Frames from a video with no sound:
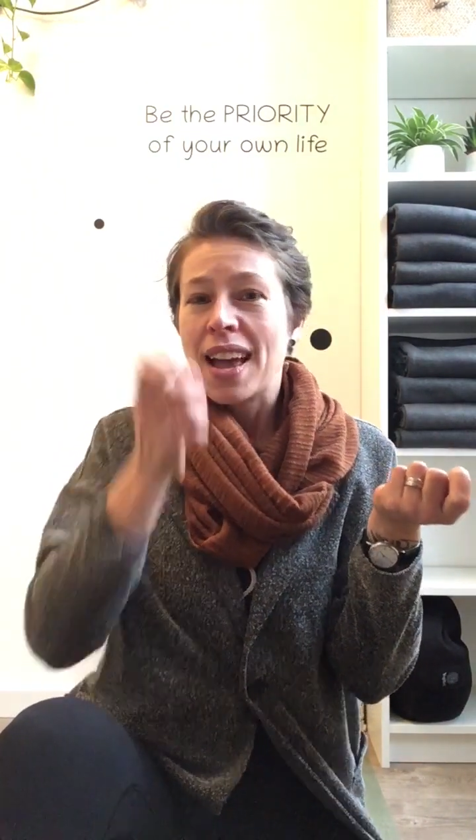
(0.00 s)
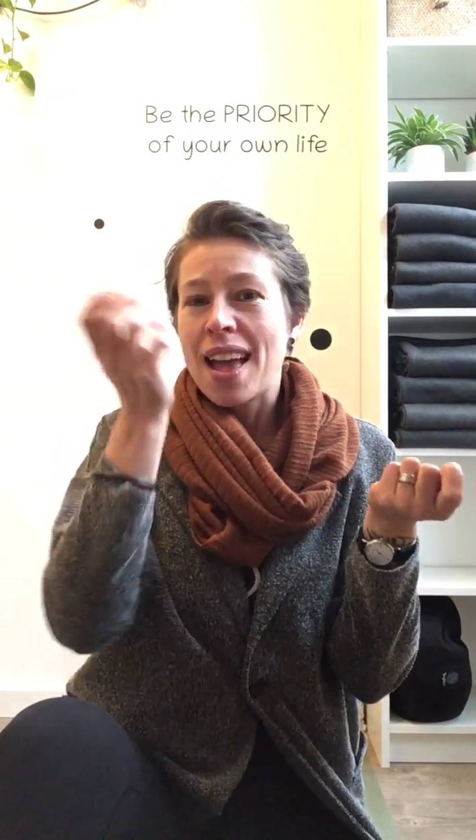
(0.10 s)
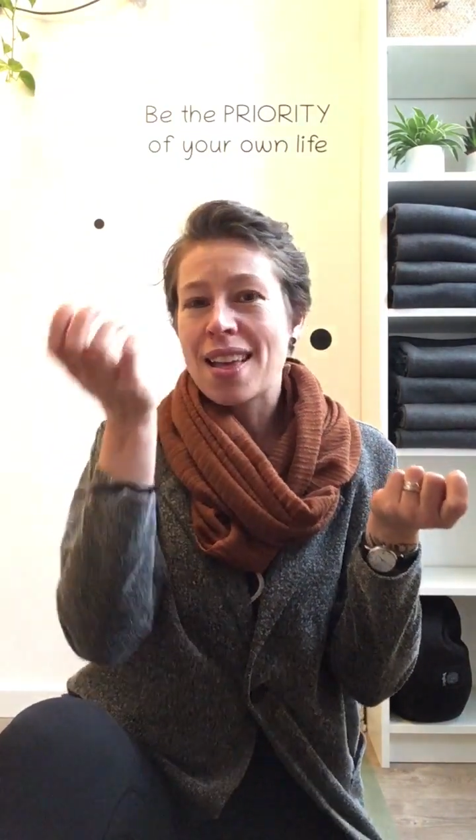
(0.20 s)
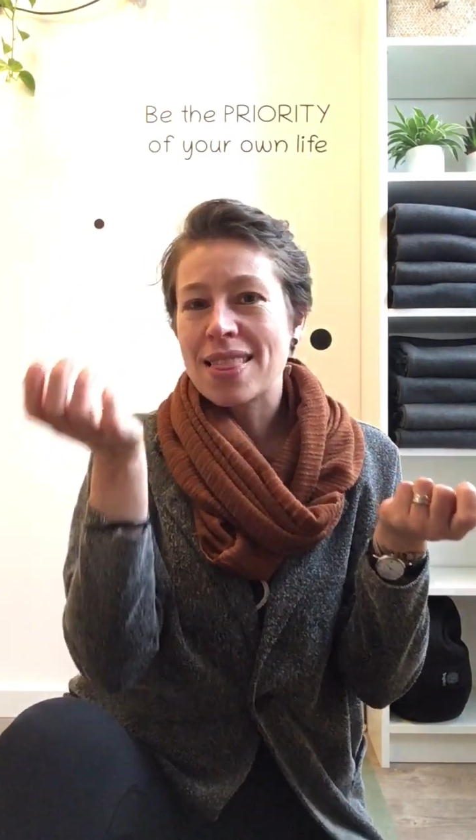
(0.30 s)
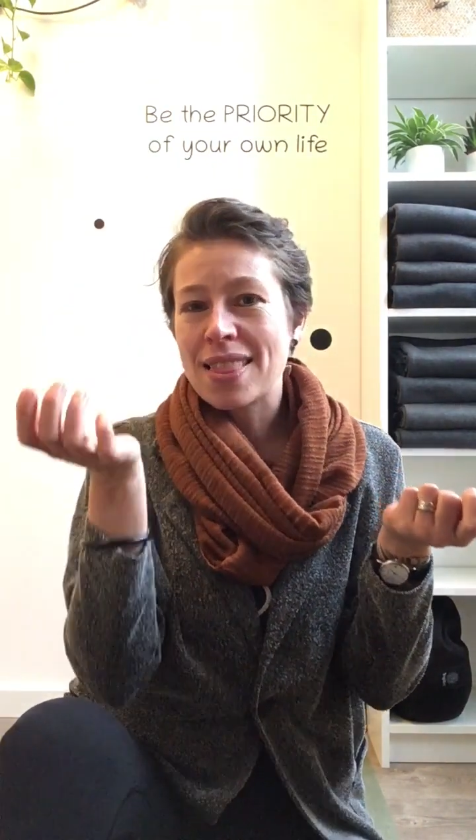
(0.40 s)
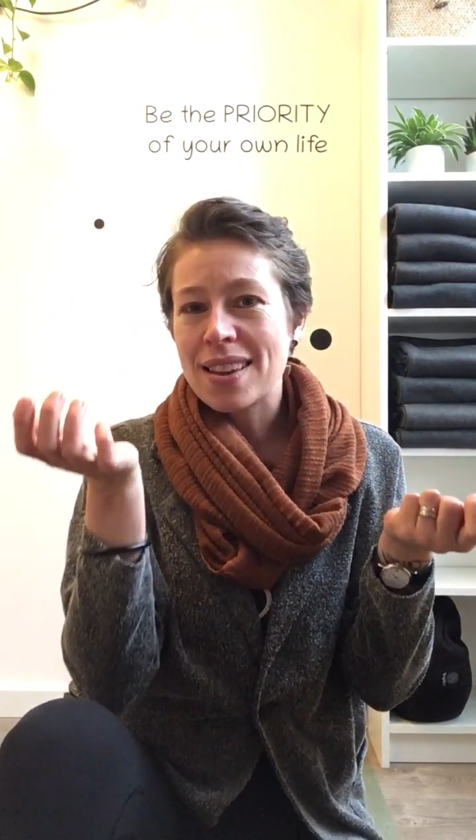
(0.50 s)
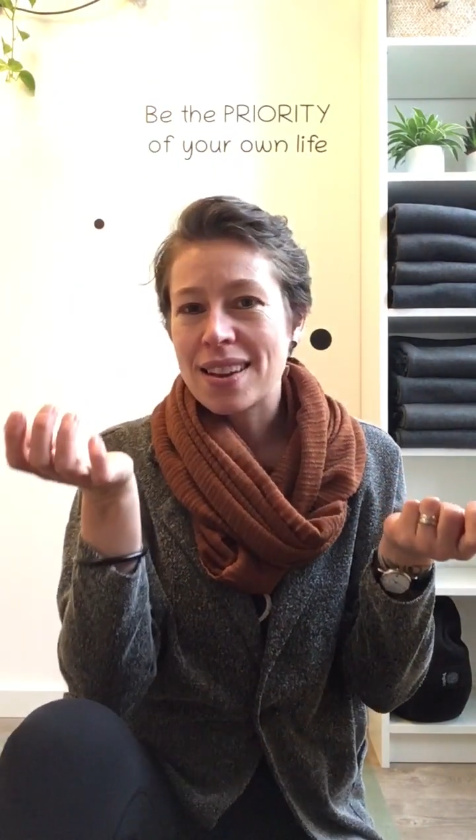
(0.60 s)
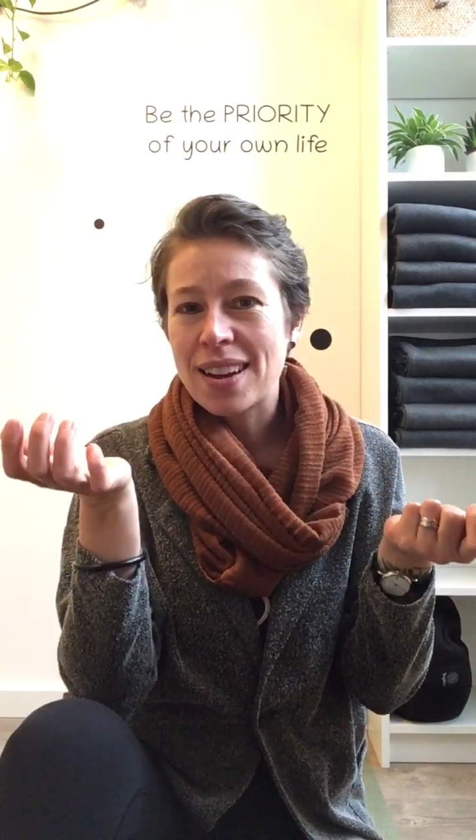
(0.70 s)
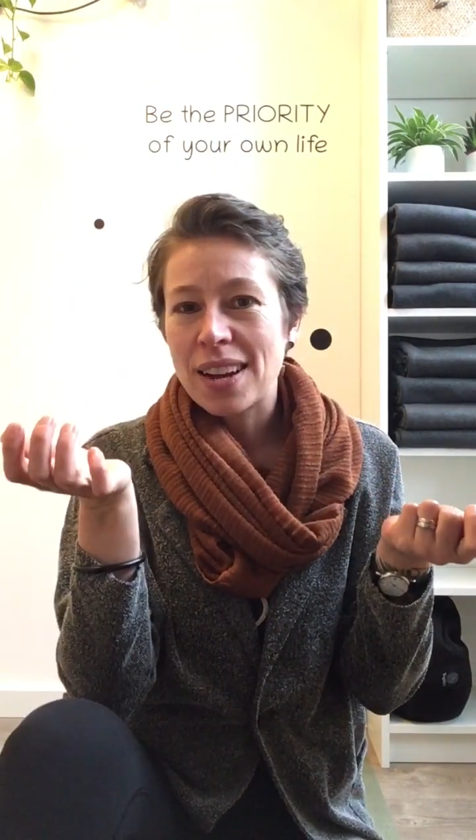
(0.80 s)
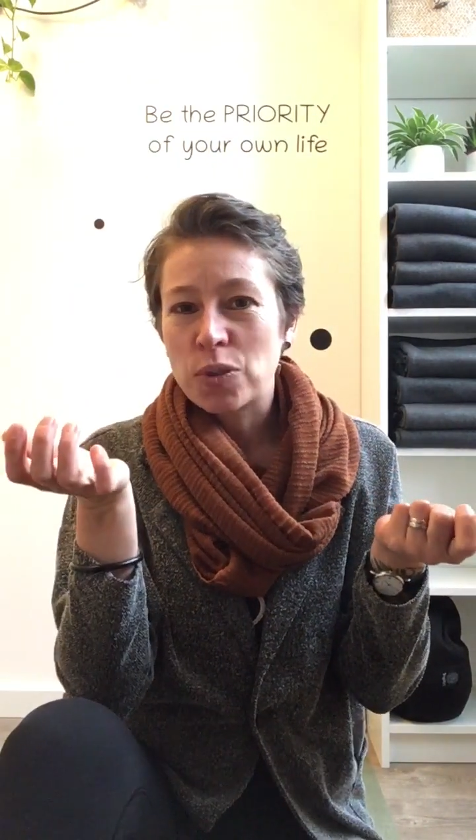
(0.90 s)
and
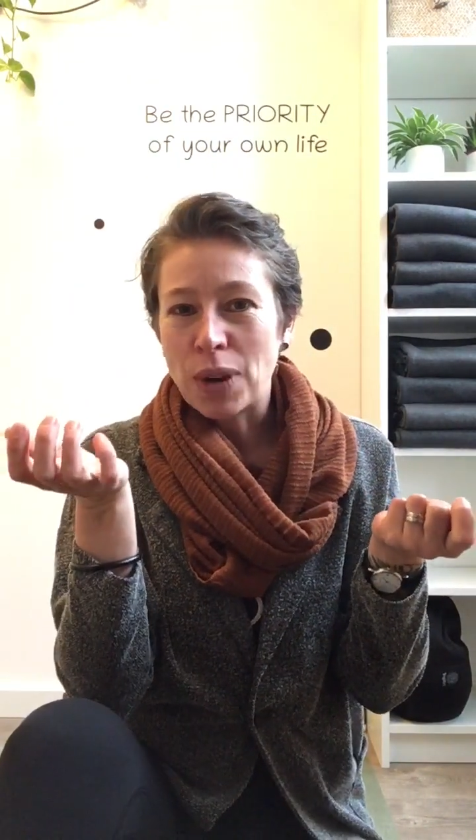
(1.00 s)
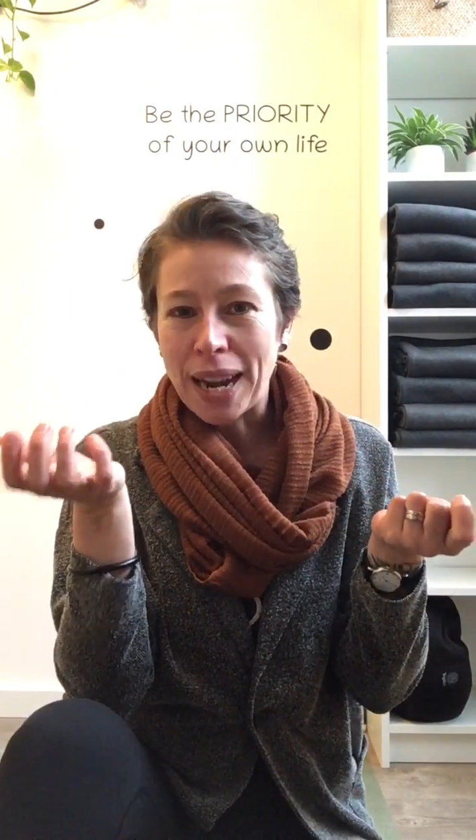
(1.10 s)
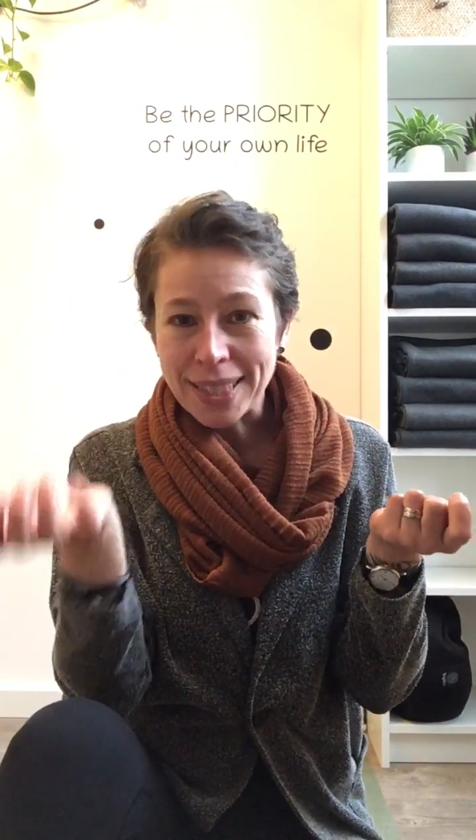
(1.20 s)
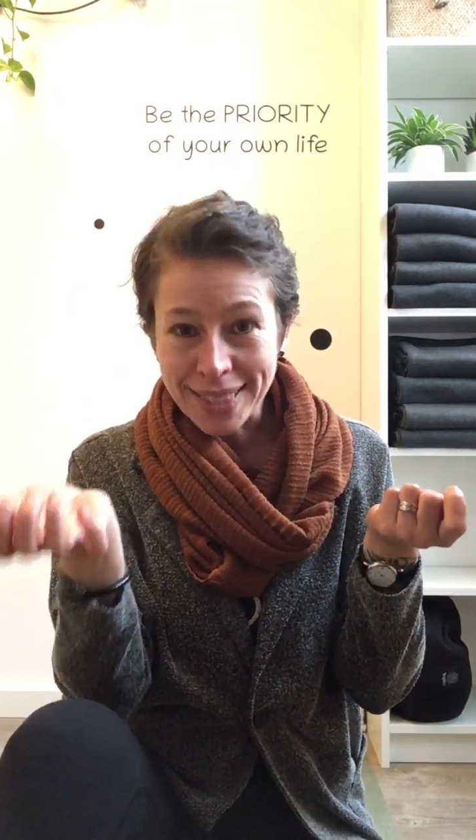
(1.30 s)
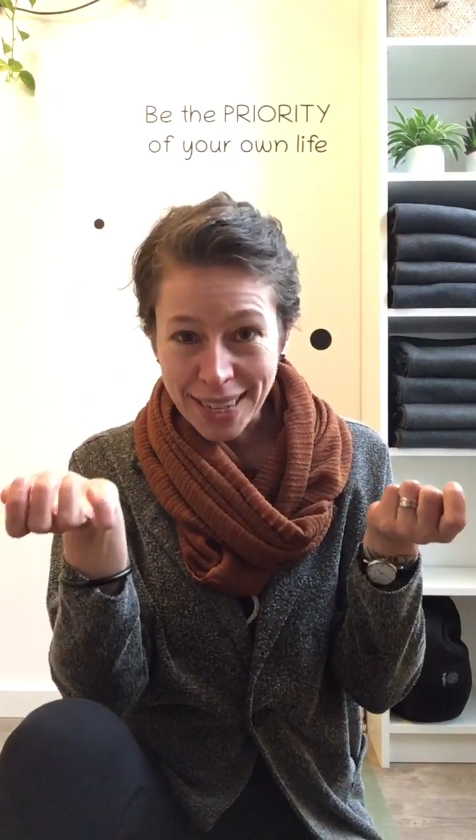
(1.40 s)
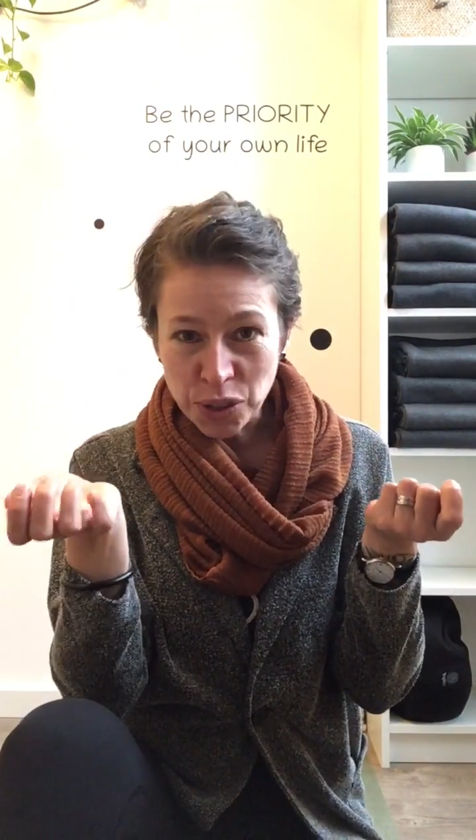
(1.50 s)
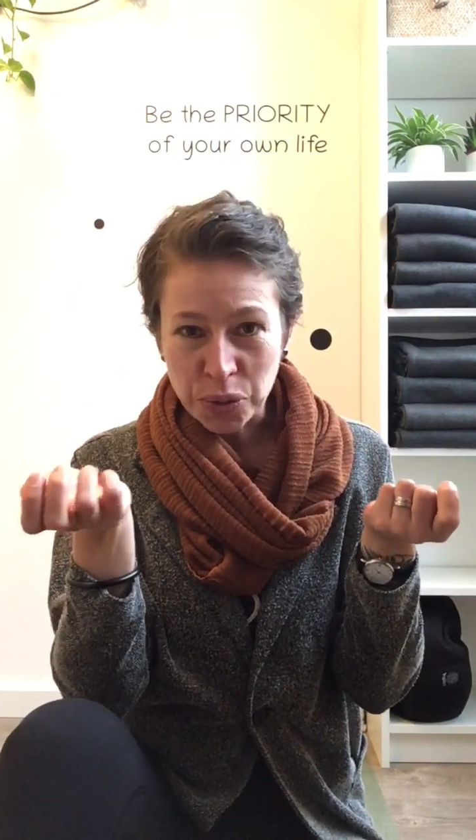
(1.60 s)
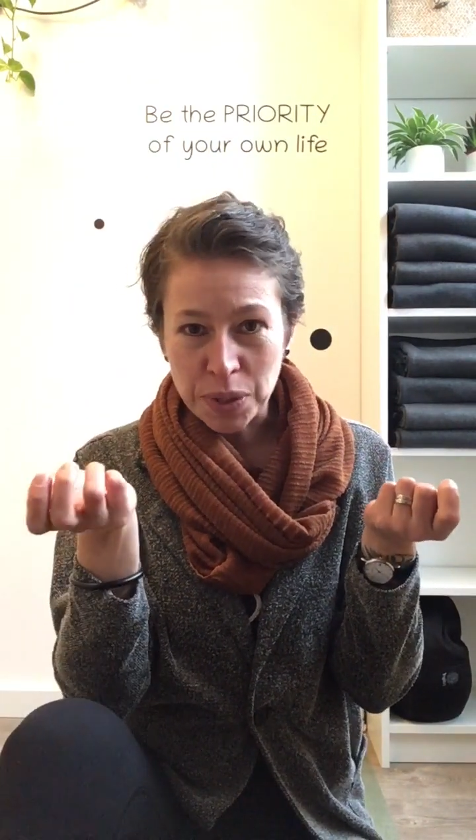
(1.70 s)
the relaxation